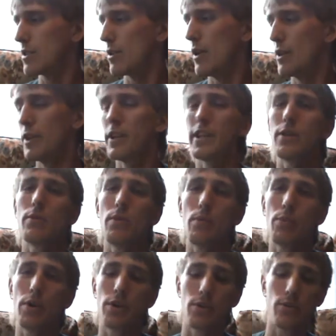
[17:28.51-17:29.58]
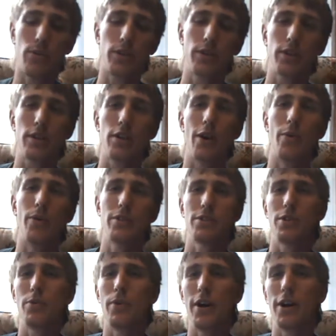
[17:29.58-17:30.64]
So I thought that would be pretty cool to, you know, once
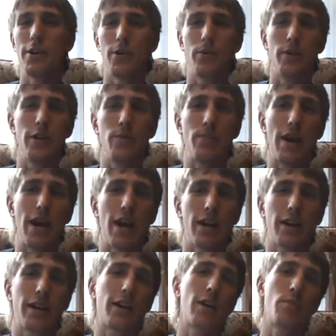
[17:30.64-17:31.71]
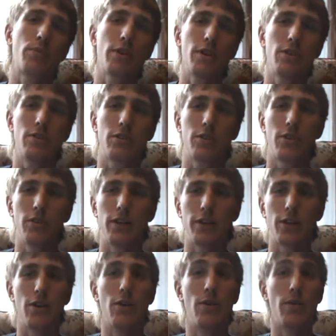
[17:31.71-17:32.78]
in a while you read back a couple of years ago, like,
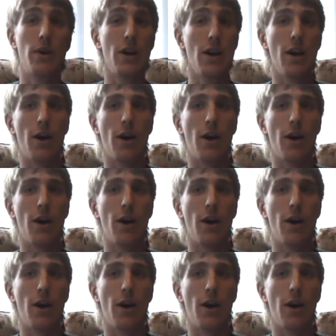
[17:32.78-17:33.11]
oh,